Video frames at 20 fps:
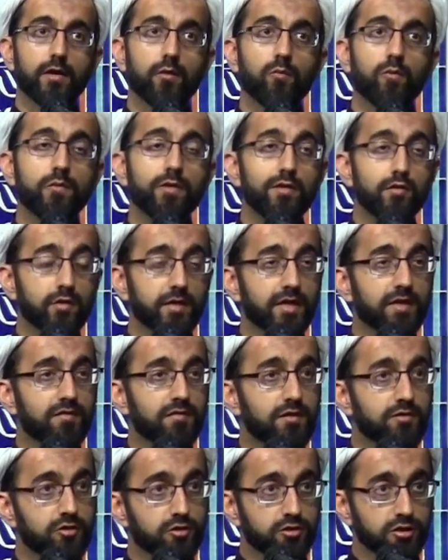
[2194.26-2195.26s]
When you look at
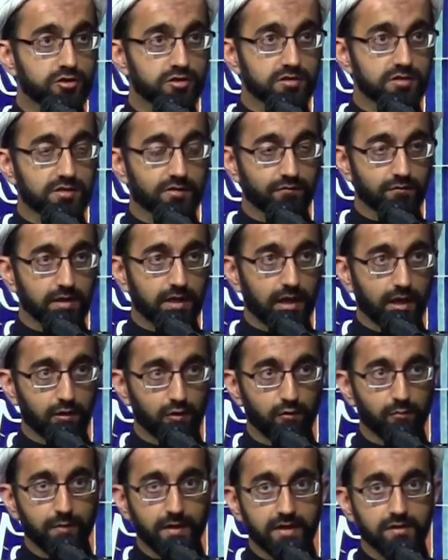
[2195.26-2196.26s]
the traditions of the
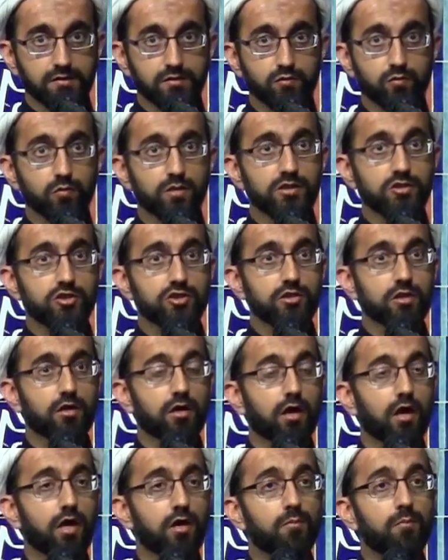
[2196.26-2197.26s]
Ahlul Bayt, which
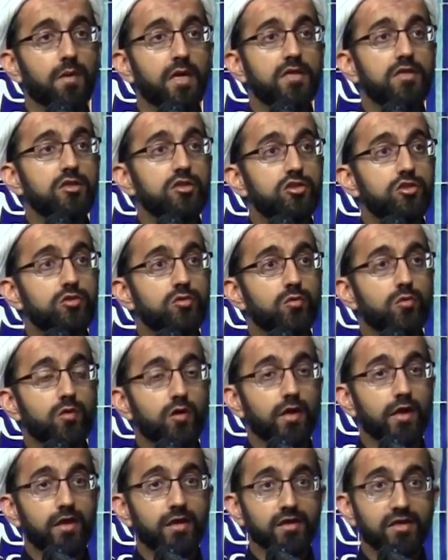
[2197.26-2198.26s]
are meant
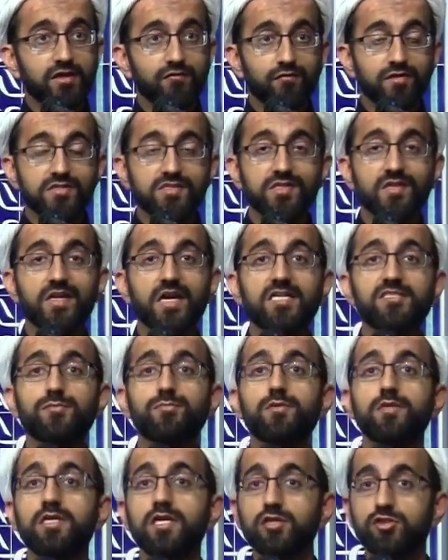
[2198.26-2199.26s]
to give us an
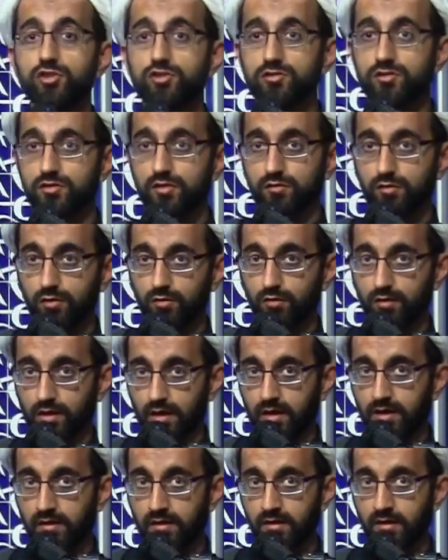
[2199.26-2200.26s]
explanation to the
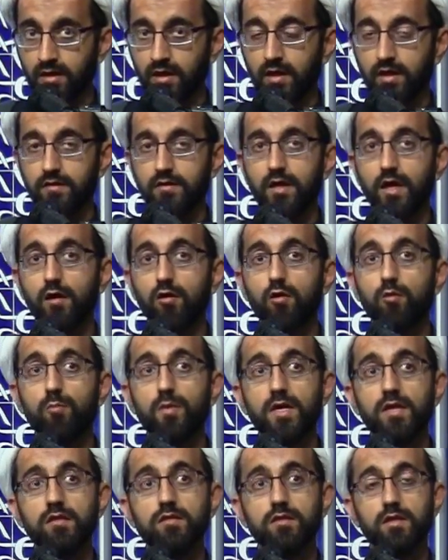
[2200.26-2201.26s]
Quran, the Ahlul
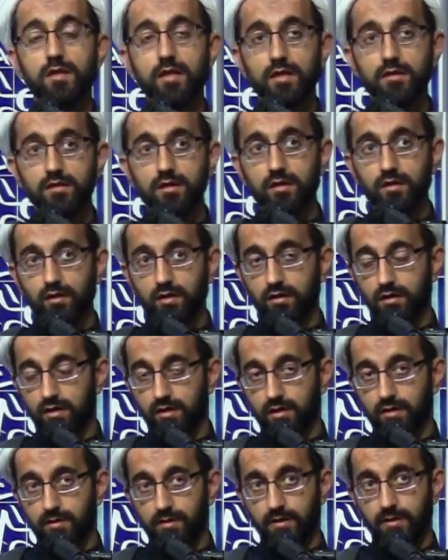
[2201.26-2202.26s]
Bayt and
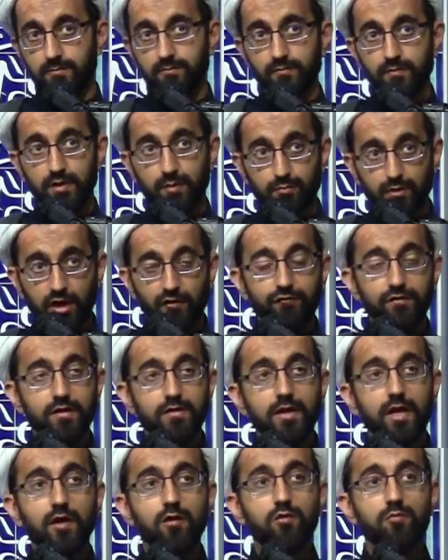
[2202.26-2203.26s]
the Prophet
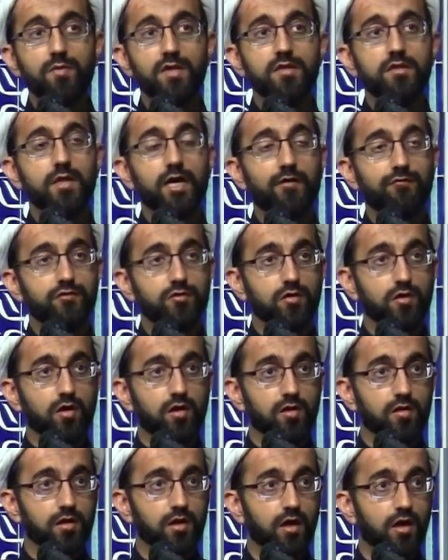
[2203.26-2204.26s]
and the Ahlul Bayt, after
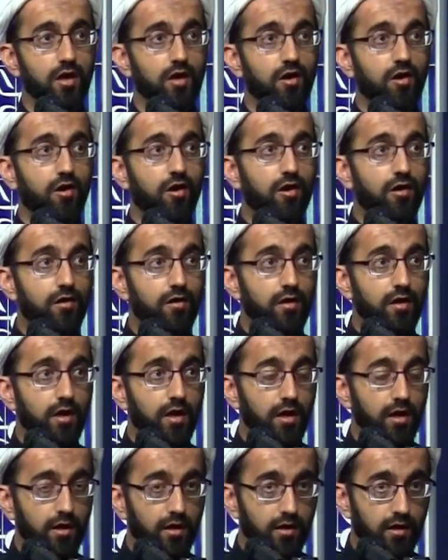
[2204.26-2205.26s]
all,
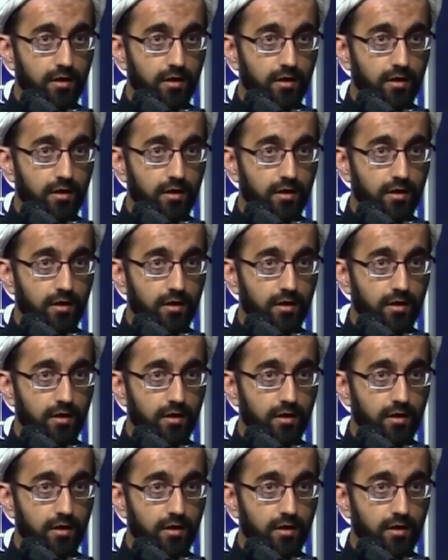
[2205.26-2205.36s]
are